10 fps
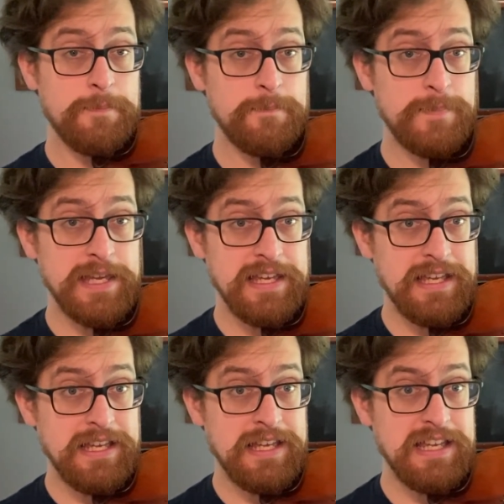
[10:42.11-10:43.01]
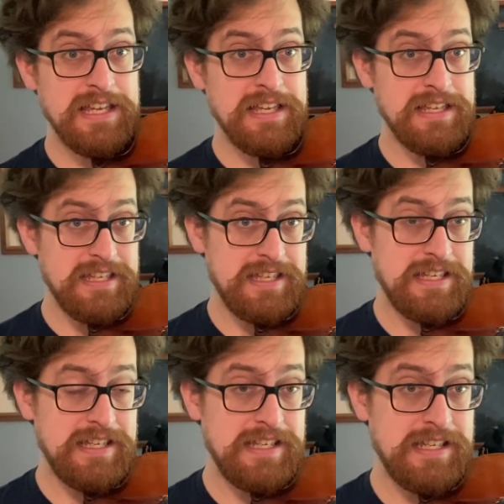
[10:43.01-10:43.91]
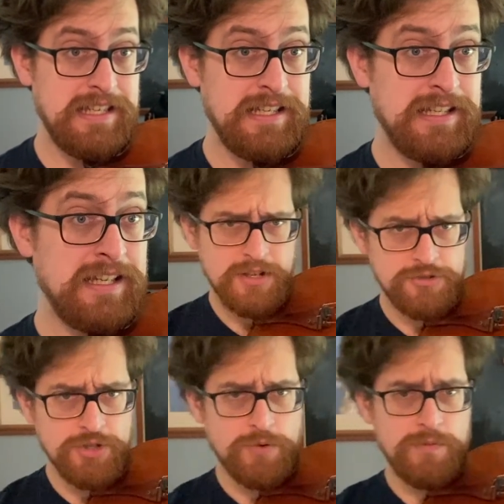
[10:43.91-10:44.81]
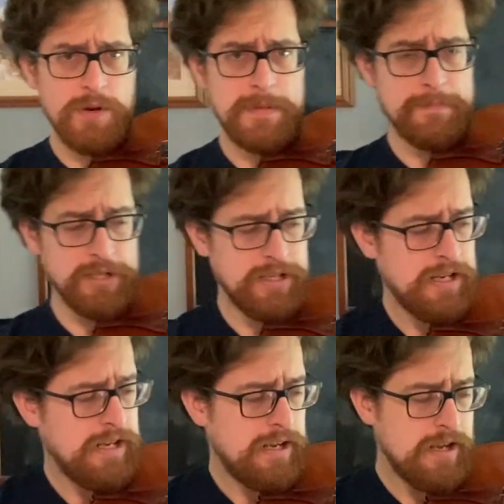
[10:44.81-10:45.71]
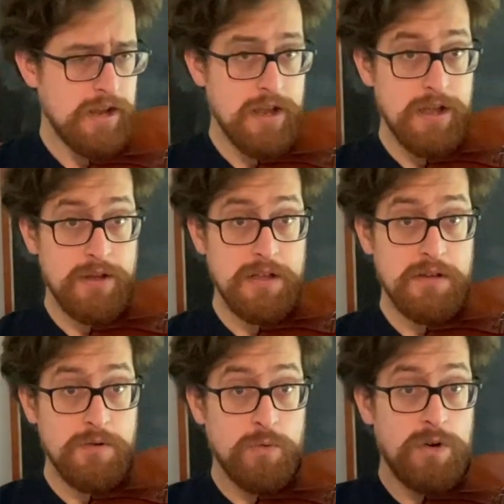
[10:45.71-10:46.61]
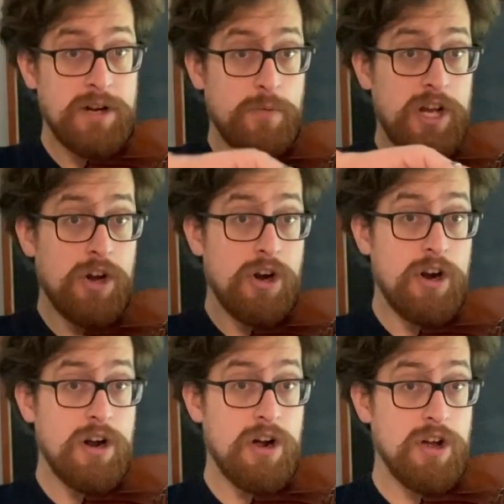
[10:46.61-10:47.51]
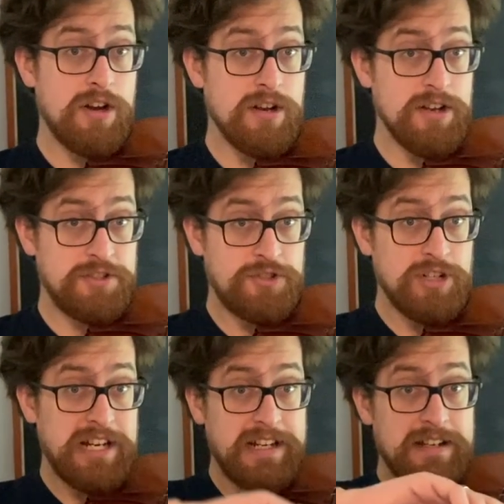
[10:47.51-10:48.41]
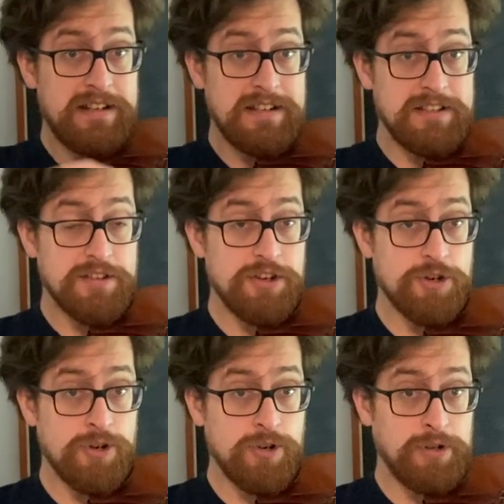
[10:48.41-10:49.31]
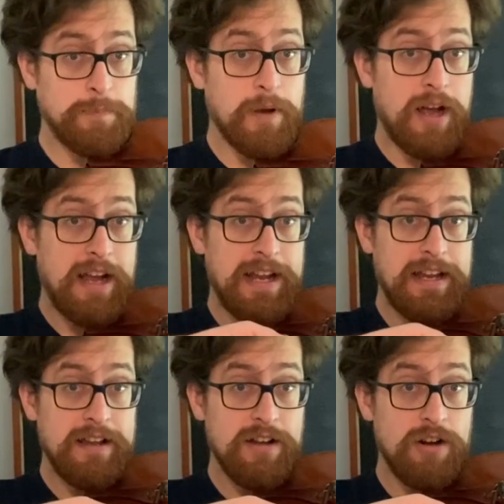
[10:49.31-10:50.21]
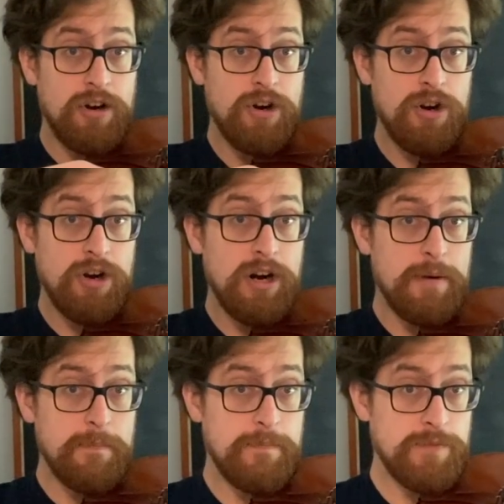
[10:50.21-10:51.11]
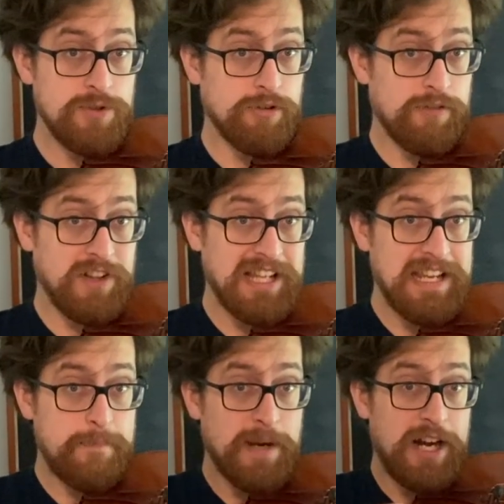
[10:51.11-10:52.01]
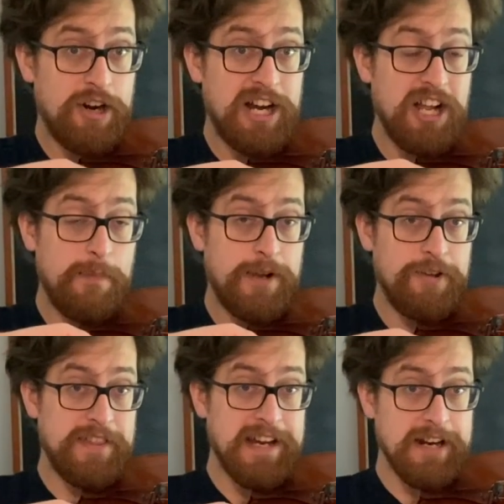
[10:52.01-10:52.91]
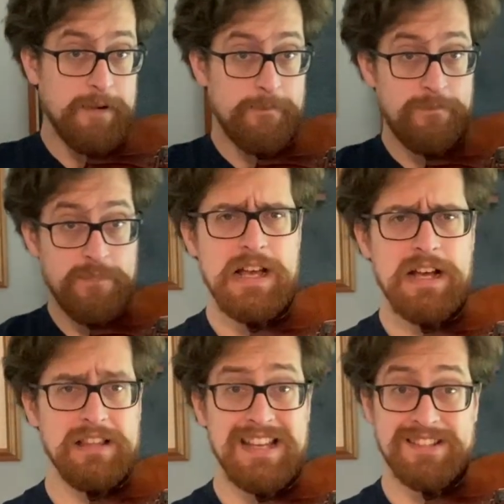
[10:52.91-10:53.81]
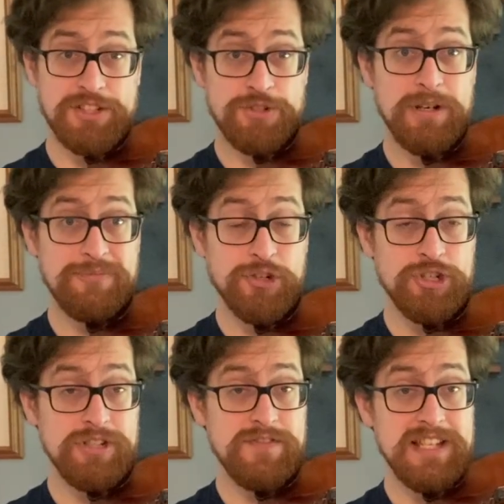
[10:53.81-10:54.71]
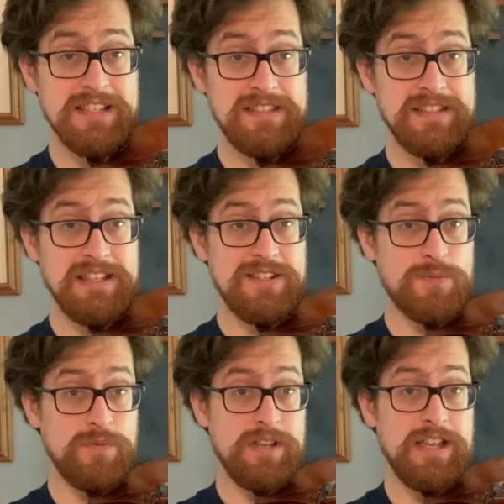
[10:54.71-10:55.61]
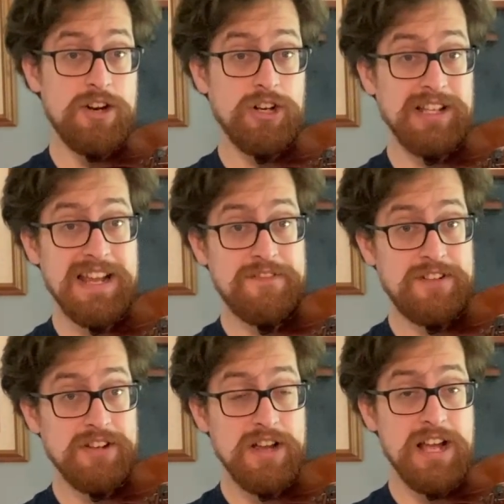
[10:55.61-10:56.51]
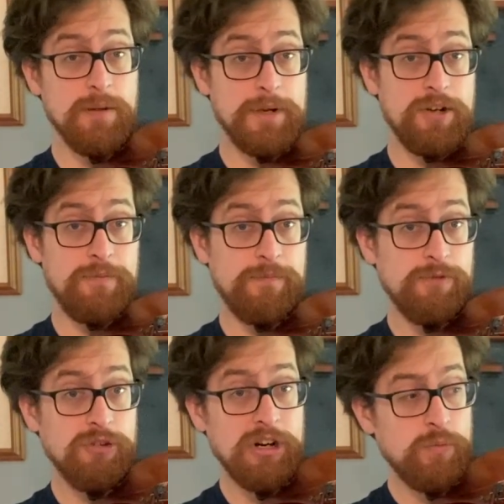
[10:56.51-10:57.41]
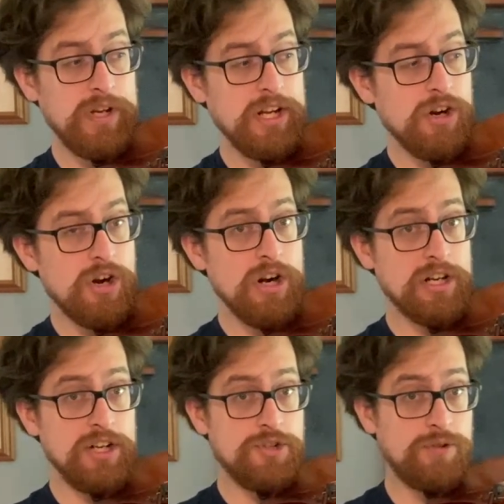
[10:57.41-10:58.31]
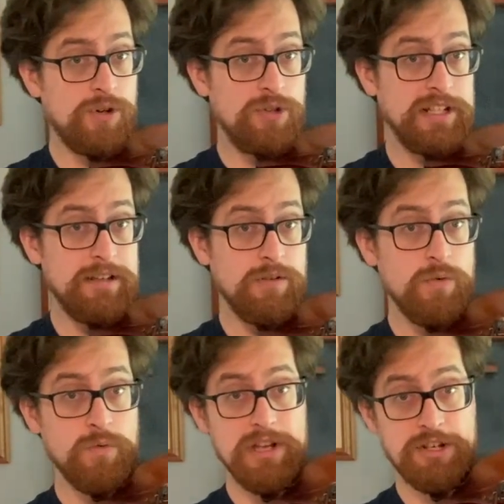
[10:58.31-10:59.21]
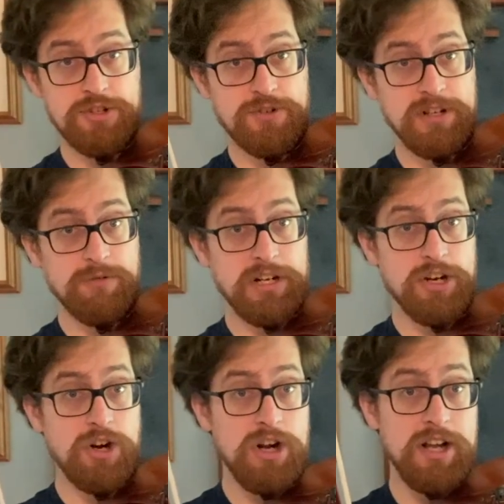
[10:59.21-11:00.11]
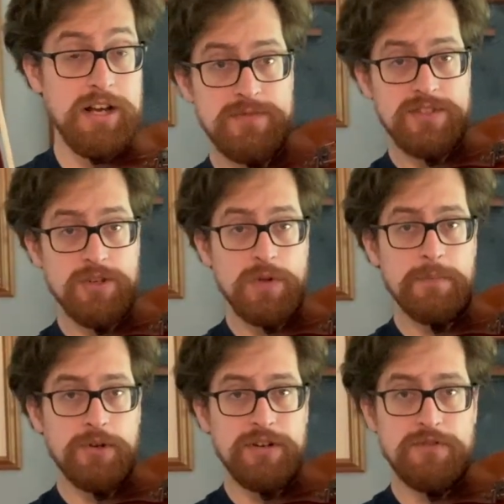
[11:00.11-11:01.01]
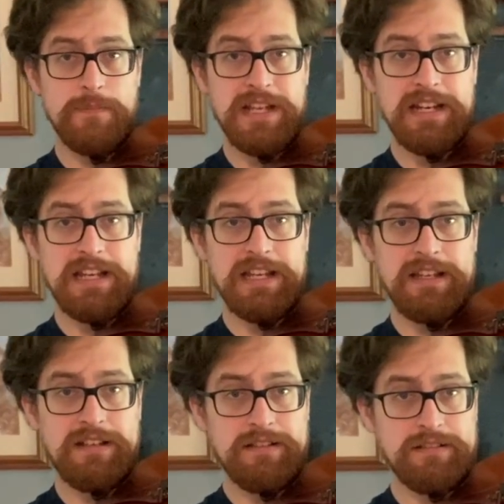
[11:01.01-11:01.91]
B, E. So remember, where we are on a string is controlled by our arm, sort of led by our elbow there. A less extreme version of this is in our left elbow, where we are controlling which string we are on. So when I'm going from B to E,